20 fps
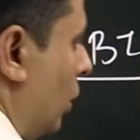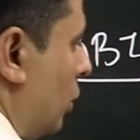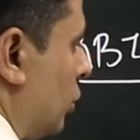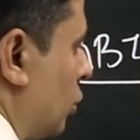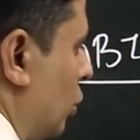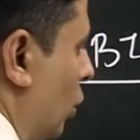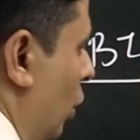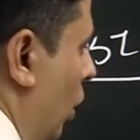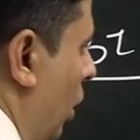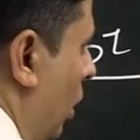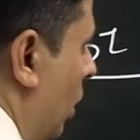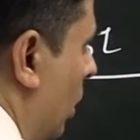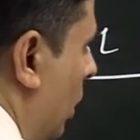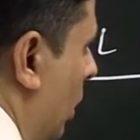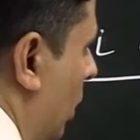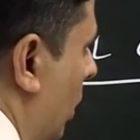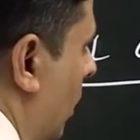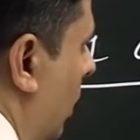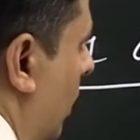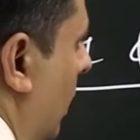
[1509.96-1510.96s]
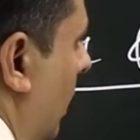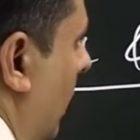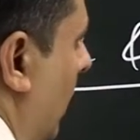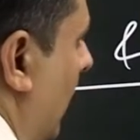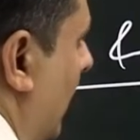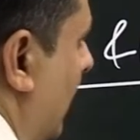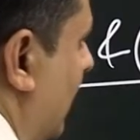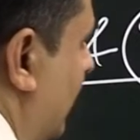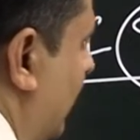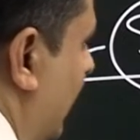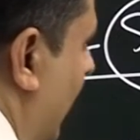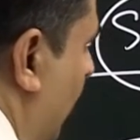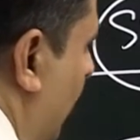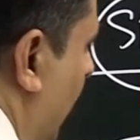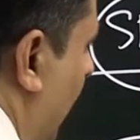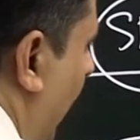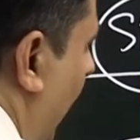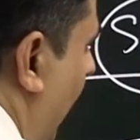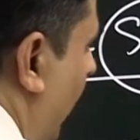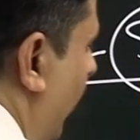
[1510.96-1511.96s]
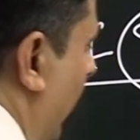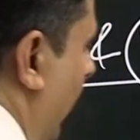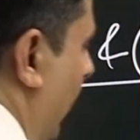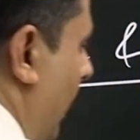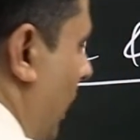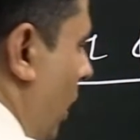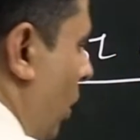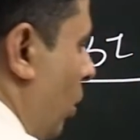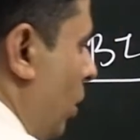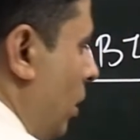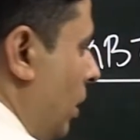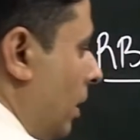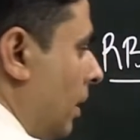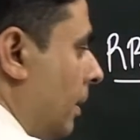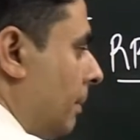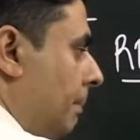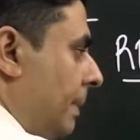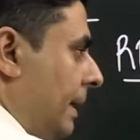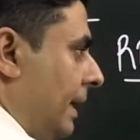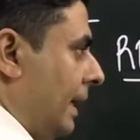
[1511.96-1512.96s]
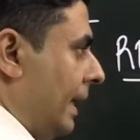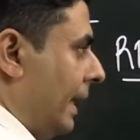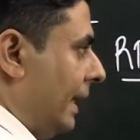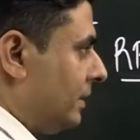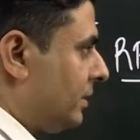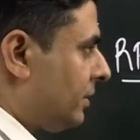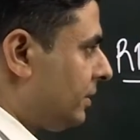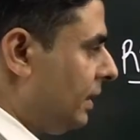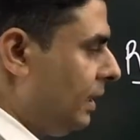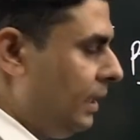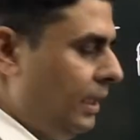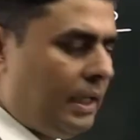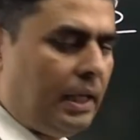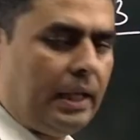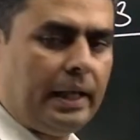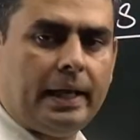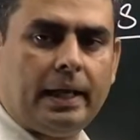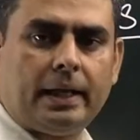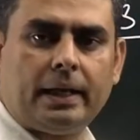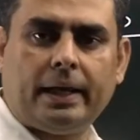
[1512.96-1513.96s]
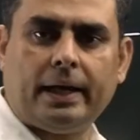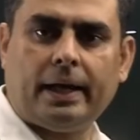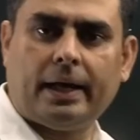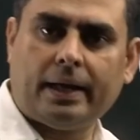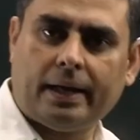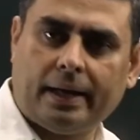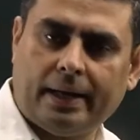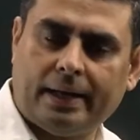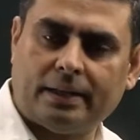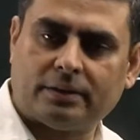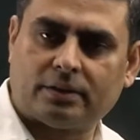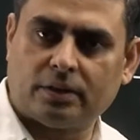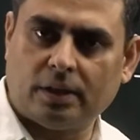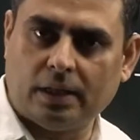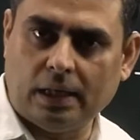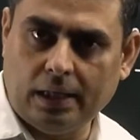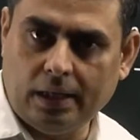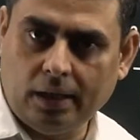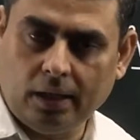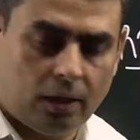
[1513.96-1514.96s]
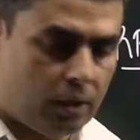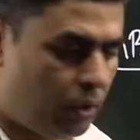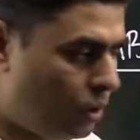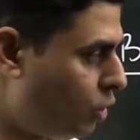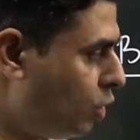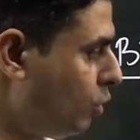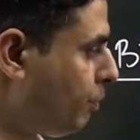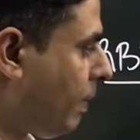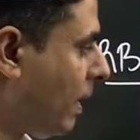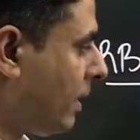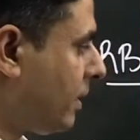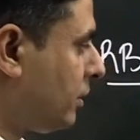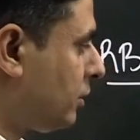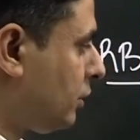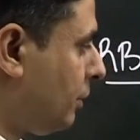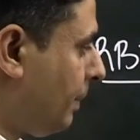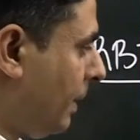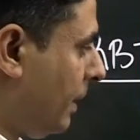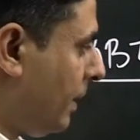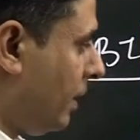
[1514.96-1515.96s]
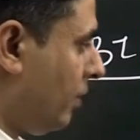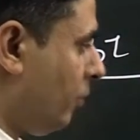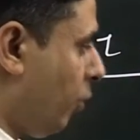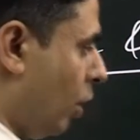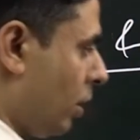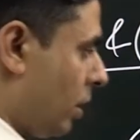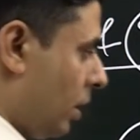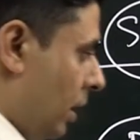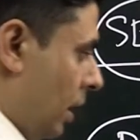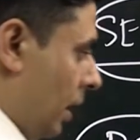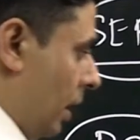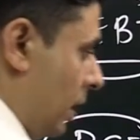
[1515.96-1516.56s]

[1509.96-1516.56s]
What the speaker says: So SEBI have allowed BSE and NSE to participate in what?